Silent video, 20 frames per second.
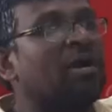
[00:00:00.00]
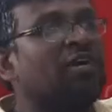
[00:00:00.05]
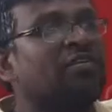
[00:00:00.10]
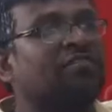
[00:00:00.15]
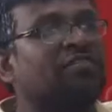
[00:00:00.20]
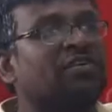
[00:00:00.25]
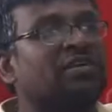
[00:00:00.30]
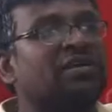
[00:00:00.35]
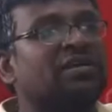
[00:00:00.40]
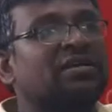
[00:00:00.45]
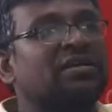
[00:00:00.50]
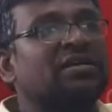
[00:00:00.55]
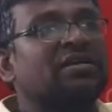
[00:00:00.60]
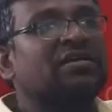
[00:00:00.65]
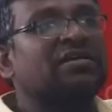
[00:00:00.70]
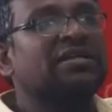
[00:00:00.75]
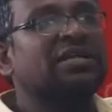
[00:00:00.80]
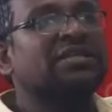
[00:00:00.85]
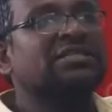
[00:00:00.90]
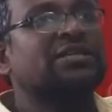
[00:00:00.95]
of
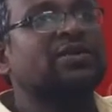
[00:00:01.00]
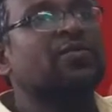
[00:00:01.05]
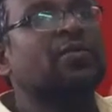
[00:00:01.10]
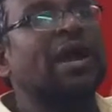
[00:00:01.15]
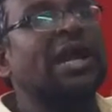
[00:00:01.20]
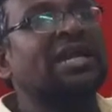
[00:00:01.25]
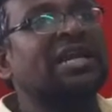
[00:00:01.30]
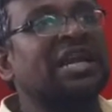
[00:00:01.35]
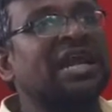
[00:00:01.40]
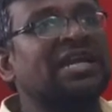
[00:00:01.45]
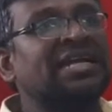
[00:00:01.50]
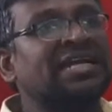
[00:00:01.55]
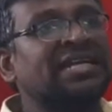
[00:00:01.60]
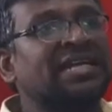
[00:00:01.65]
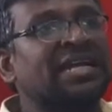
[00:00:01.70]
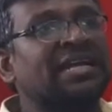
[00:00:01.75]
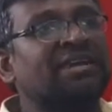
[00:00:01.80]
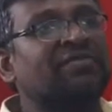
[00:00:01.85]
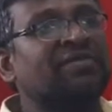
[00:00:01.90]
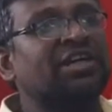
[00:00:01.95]
this quadratic
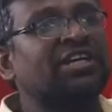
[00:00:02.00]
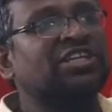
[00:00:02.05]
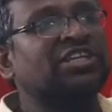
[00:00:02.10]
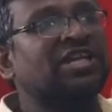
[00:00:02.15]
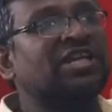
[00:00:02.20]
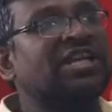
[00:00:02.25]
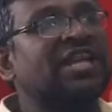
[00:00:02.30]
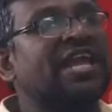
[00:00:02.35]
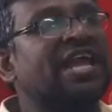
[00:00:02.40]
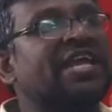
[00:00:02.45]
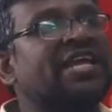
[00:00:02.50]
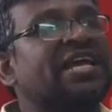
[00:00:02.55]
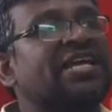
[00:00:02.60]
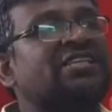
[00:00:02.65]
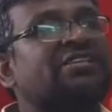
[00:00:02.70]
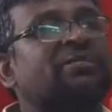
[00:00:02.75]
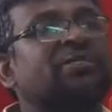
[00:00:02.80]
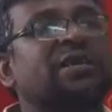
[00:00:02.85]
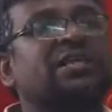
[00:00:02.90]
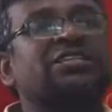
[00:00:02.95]
equation ax
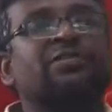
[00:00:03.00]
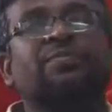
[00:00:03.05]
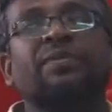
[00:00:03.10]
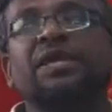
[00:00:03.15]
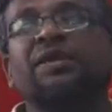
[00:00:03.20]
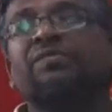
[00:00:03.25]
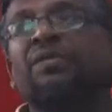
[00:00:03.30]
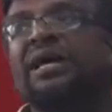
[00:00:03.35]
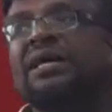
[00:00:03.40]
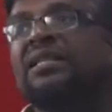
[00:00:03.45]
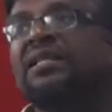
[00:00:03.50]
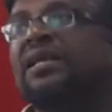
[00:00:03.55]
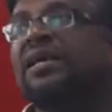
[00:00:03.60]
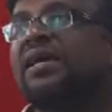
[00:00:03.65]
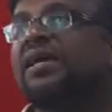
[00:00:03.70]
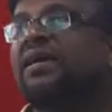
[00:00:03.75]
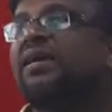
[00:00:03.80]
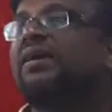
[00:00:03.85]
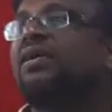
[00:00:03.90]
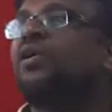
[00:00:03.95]
plus by the
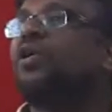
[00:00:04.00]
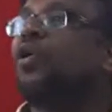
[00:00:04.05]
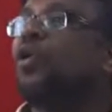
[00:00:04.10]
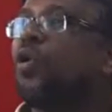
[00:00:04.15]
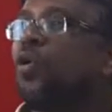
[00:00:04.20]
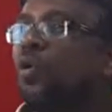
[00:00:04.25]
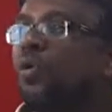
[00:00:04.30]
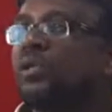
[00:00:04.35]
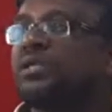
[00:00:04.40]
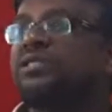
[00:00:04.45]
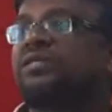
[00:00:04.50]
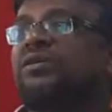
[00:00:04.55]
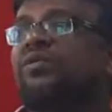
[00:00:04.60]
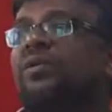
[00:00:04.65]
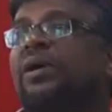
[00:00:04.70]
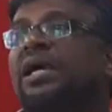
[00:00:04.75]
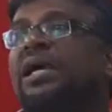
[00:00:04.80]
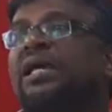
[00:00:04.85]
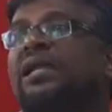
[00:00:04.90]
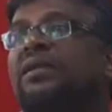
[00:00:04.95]
whole
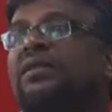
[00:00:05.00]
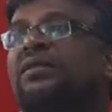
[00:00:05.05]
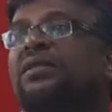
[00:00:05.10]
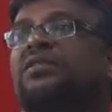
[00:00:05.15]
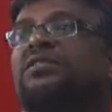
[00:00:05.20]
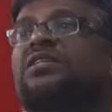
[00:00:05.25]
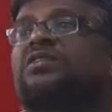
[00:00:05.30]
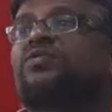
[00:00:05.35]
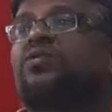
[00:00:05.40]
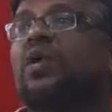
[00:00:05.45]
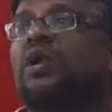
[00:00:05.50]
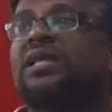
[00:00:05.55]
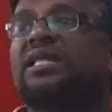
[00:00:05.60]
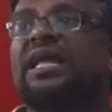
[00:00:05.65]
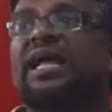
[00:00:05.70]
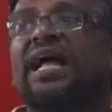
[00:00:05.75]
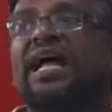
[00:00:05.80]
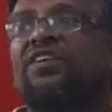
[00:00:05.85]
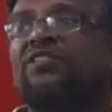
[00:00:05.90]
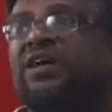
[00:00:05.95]
square. This is what
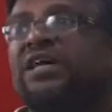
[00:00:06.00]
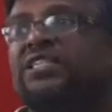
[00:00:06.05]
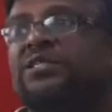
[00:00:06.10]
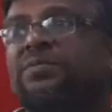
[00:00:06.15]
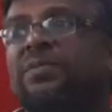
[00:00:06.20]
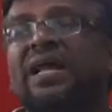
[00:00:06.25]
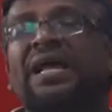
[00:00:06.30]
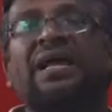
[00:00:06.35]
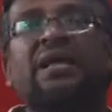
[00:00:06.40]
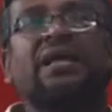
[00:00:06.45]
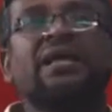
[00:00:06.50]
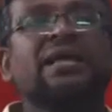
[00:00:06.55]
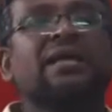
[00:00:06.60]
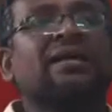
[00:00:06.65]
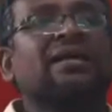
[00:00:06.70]
they have explained.